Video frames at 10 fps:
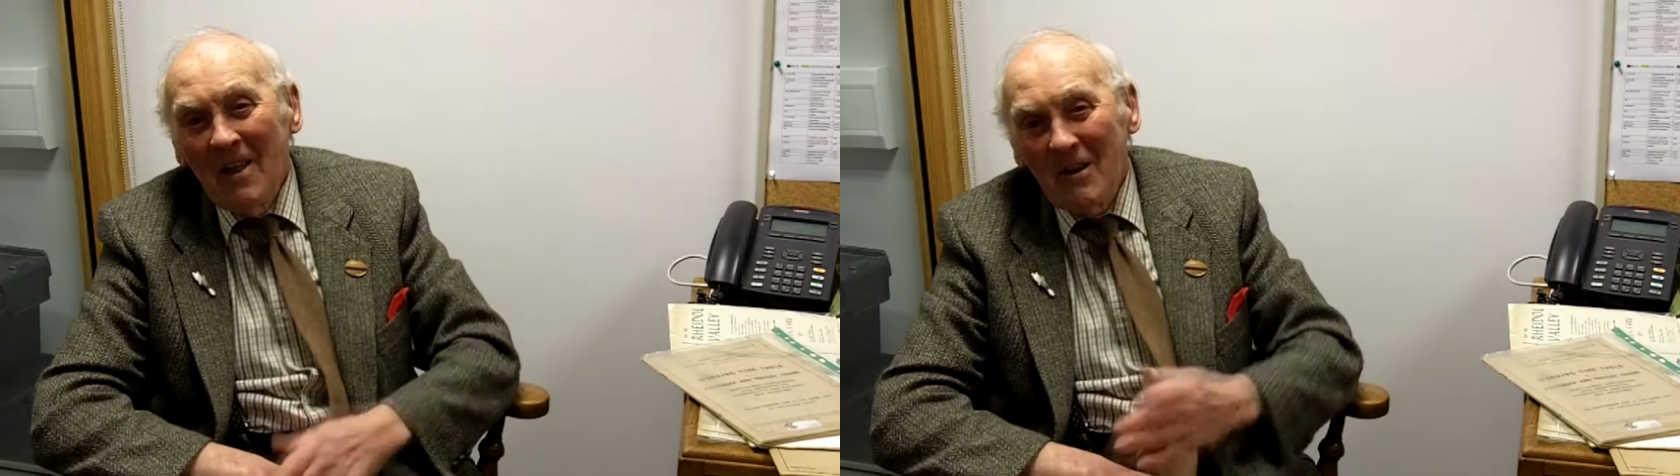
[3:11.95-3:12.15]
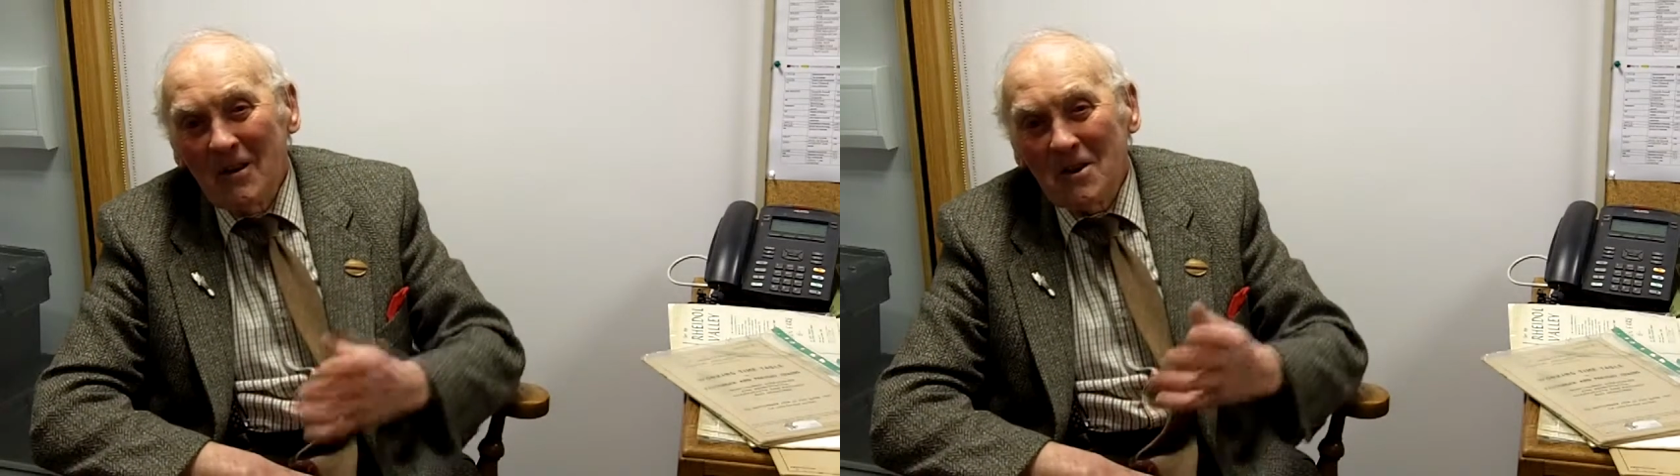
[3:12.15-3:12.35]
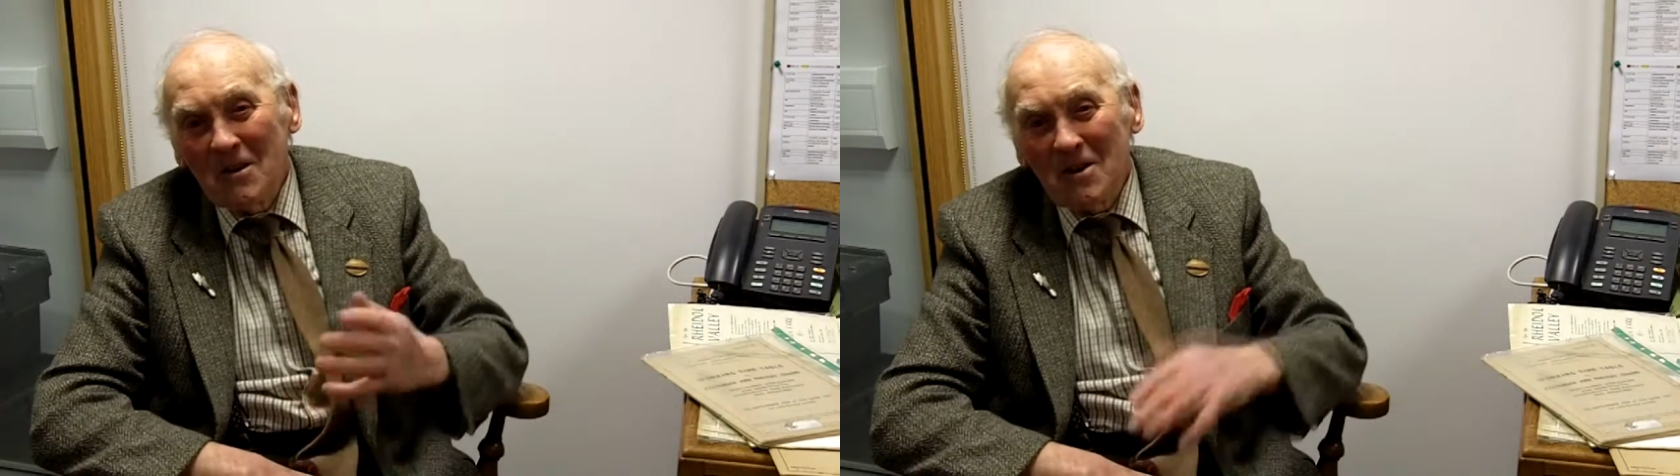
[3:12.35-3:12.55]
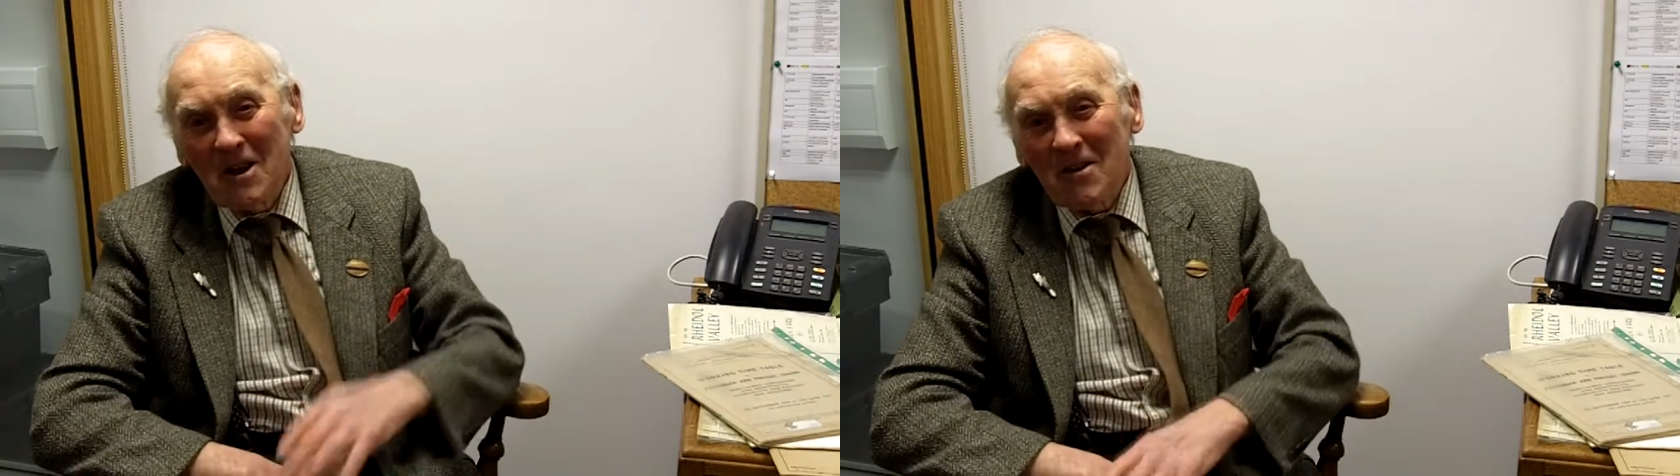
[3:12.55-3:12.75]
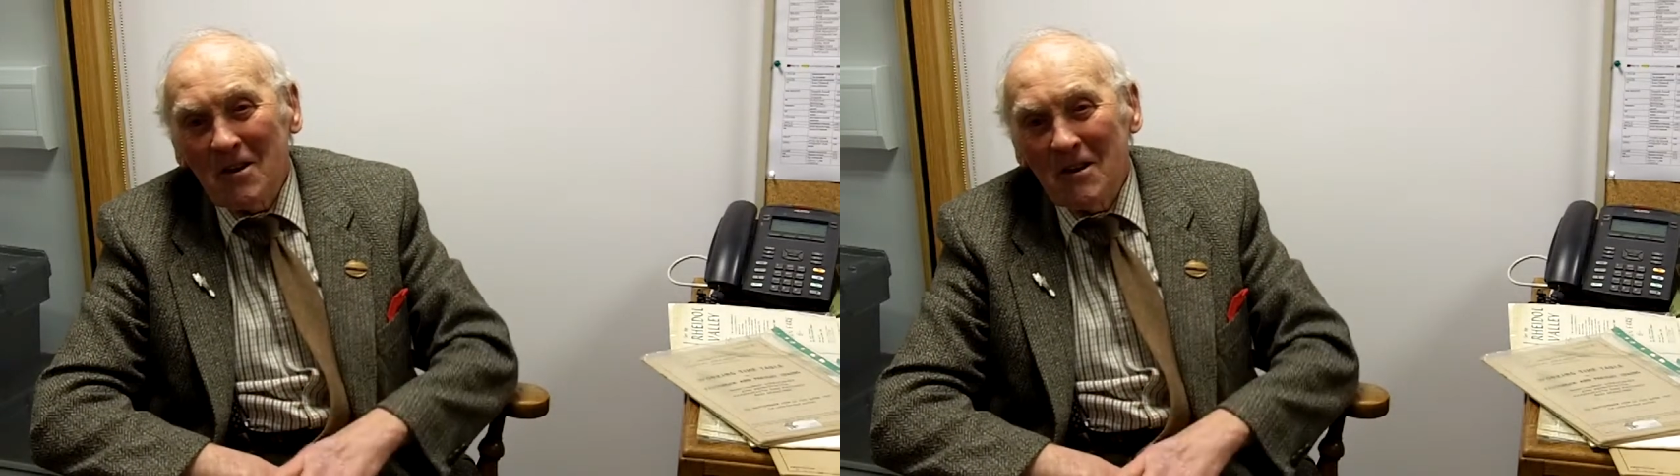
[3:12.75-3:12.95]

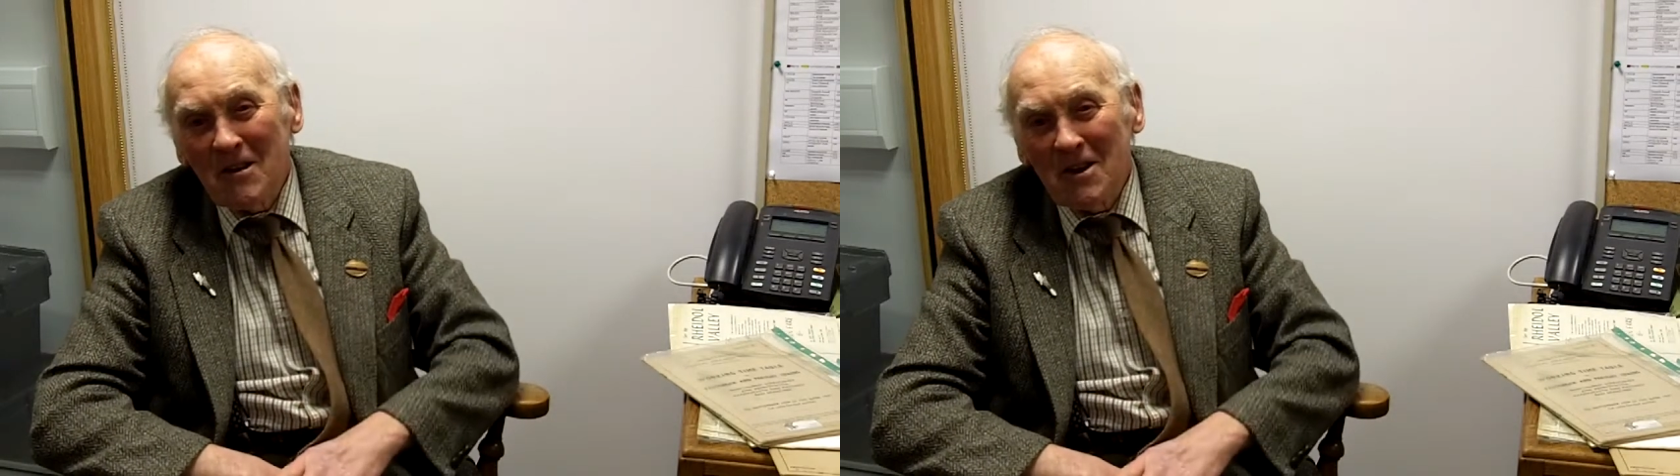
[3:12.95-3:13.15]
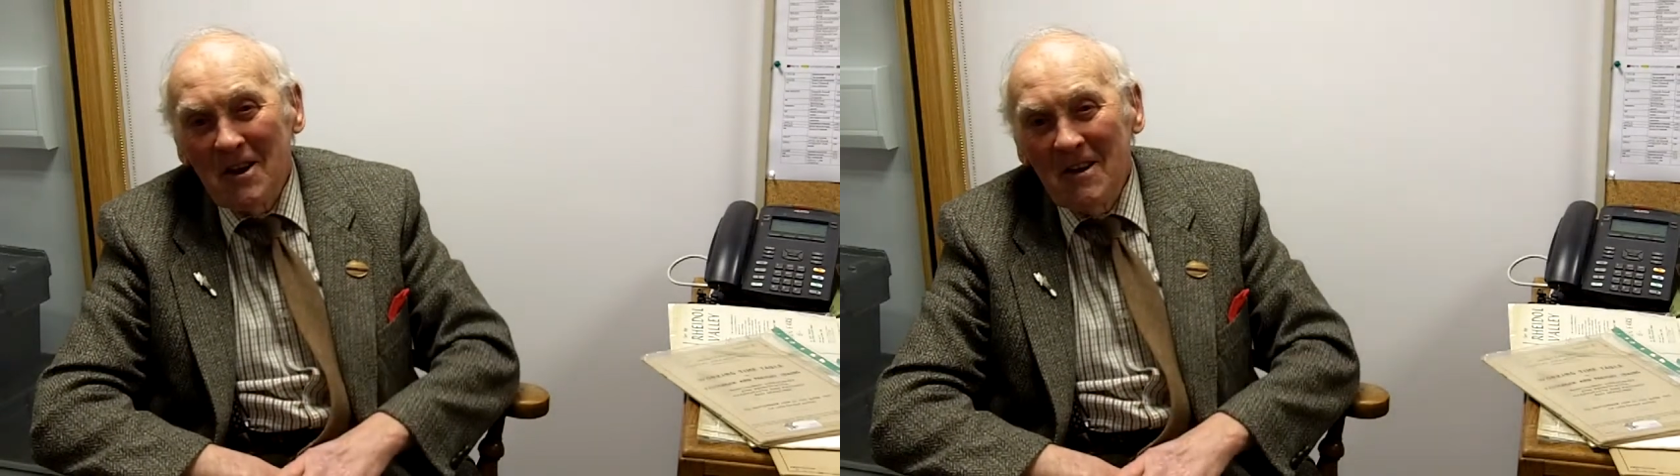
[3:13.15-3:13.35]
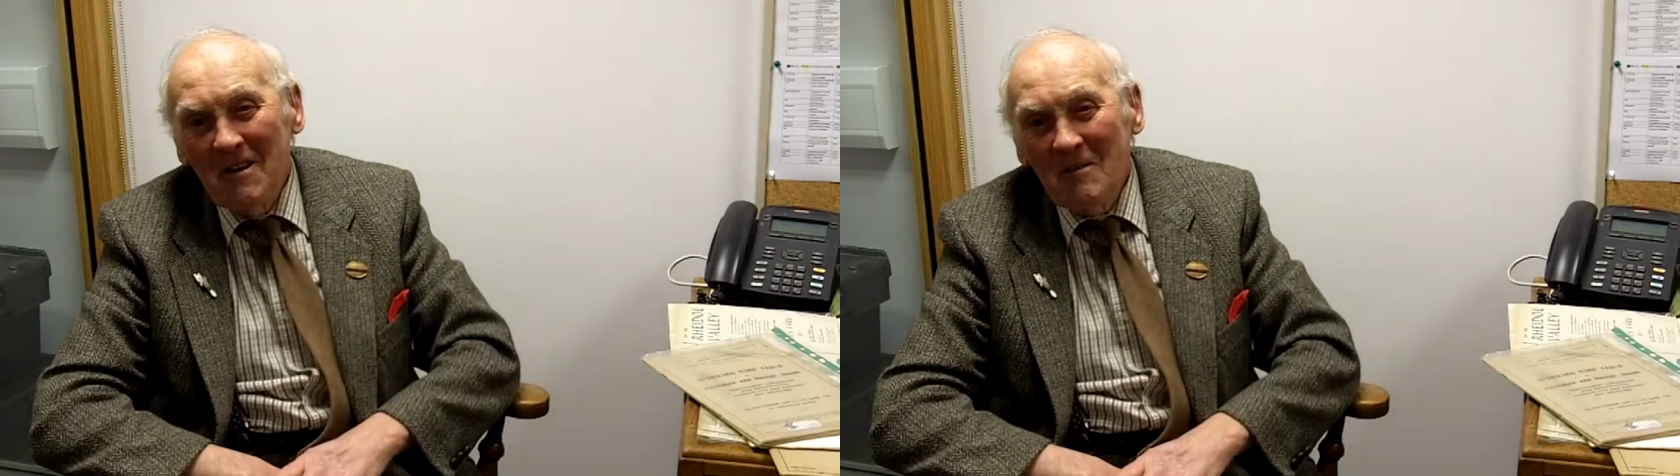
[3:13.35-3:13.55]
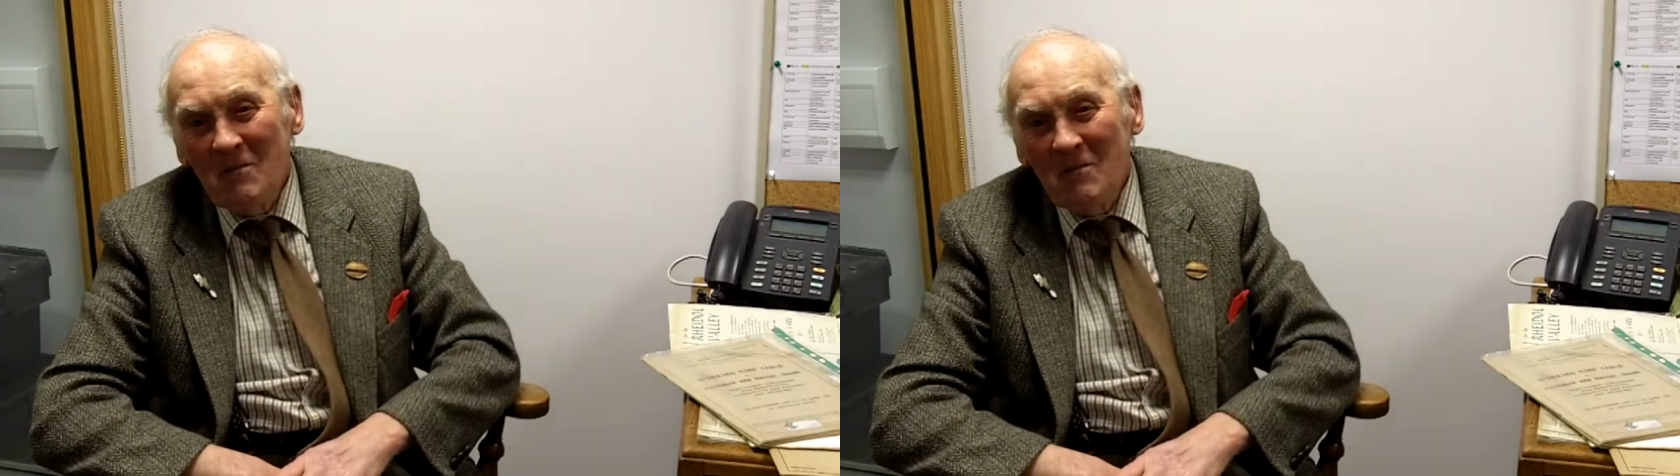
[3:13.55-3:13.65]
36, 30.